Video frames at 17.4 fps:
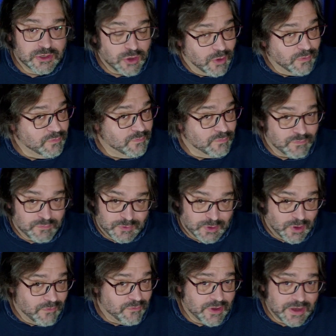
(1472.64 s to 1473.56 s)
don't
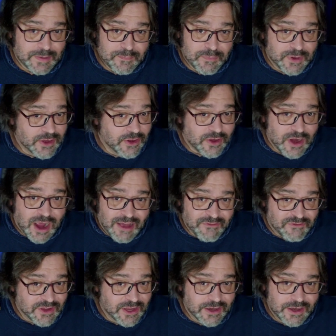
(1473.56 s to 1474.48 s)
freaking bring your
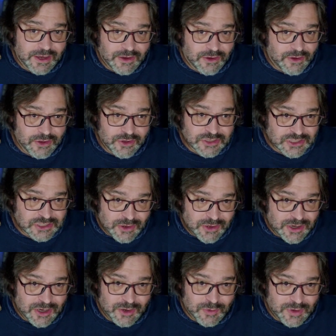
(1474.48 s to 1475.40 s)
coffee in here or your
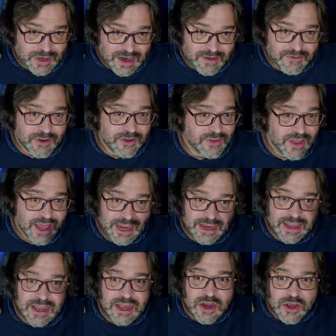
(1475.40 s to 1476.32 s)
soda or whatever.
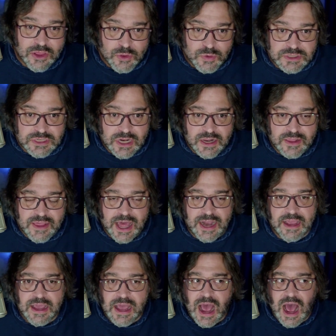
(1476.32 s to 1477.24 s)
Like, there was none of
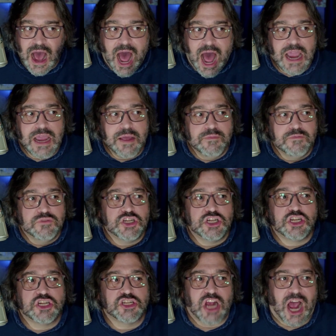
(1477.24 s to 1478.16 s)
that. I am
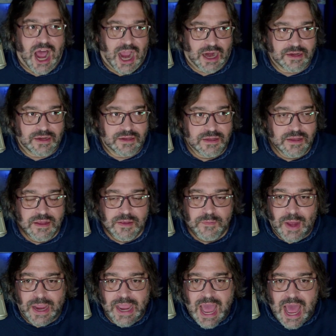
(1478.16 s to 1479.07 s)
shocked
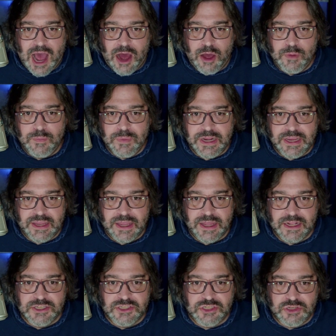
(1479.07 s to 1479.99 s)
by how many
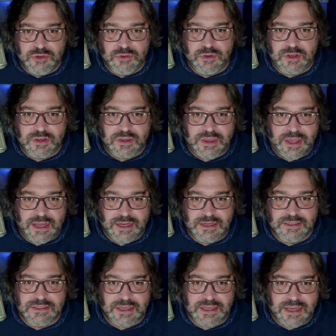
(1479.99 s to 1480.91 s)
kids do
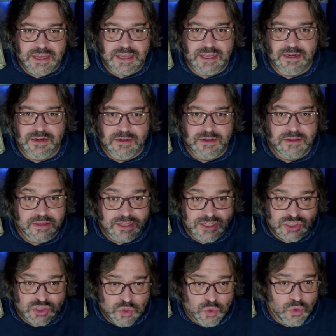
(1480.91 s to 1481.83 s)
things in
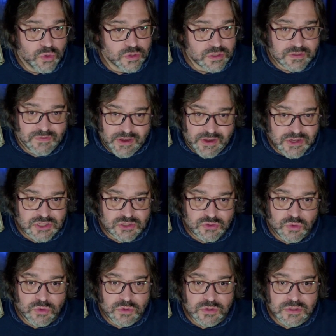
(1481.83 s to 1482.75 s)
these tools, various
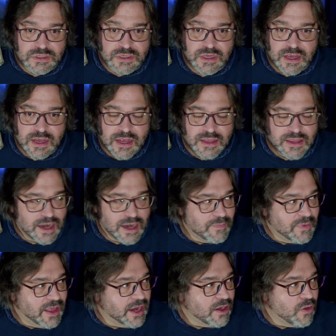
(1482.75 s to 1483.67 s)
tools, that
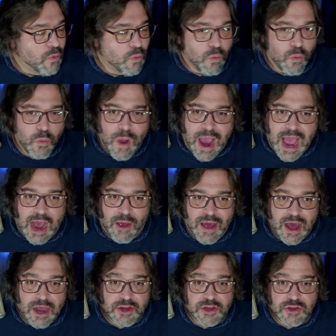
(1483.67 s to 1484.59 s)
I'm like, wow,
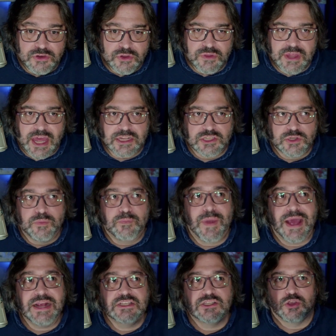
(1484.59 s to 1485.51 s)
how do you do that? So it
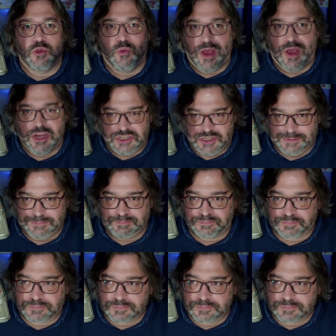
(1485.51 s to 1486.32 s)
begs the question,